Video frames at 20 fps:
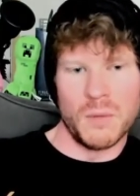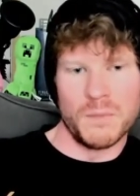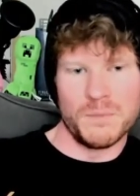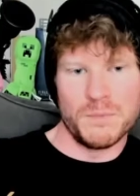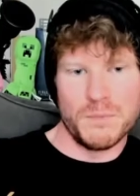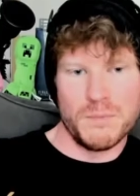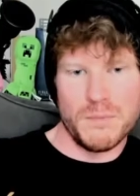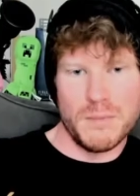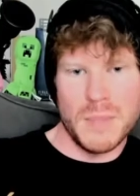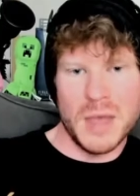
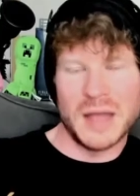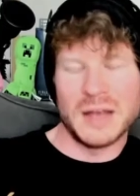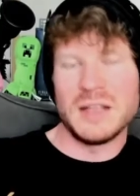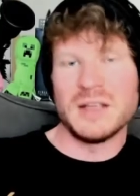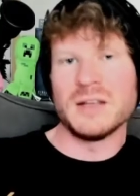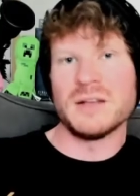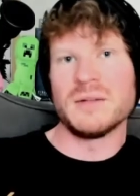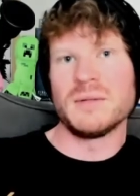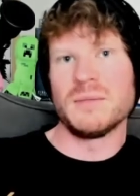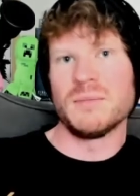
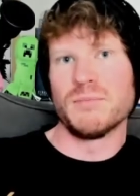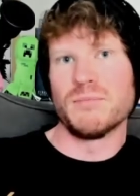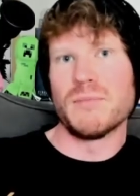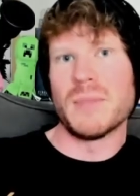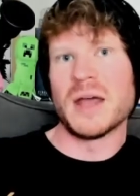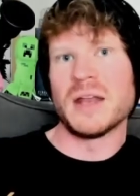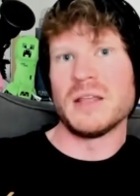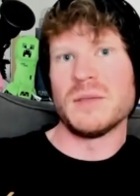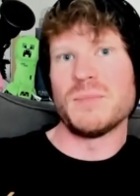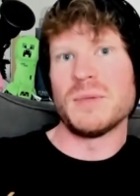
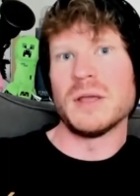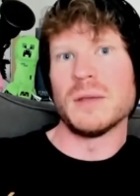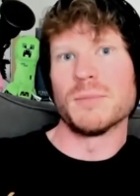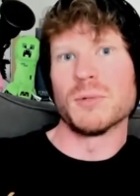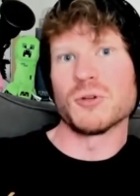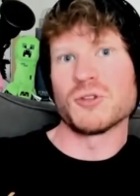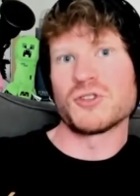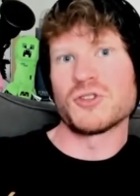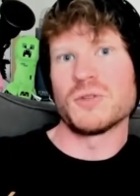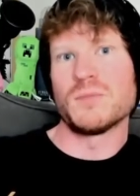many
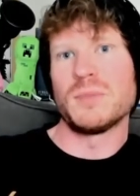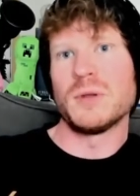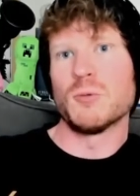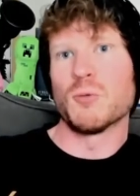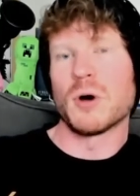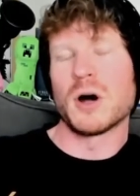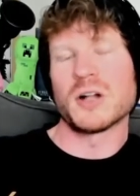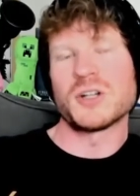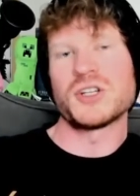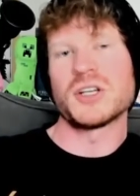people should be
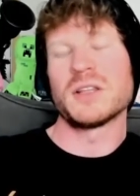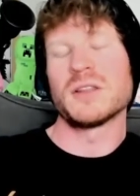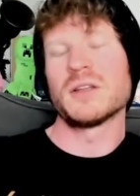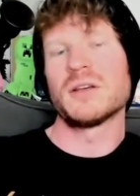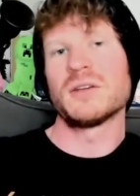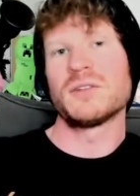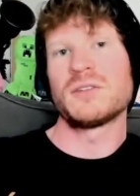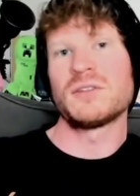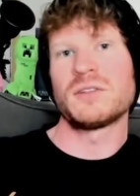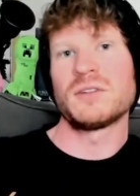watching
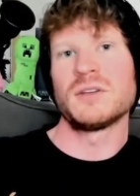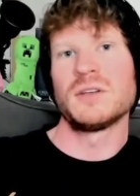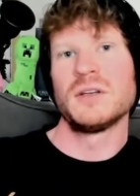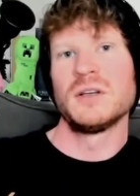this.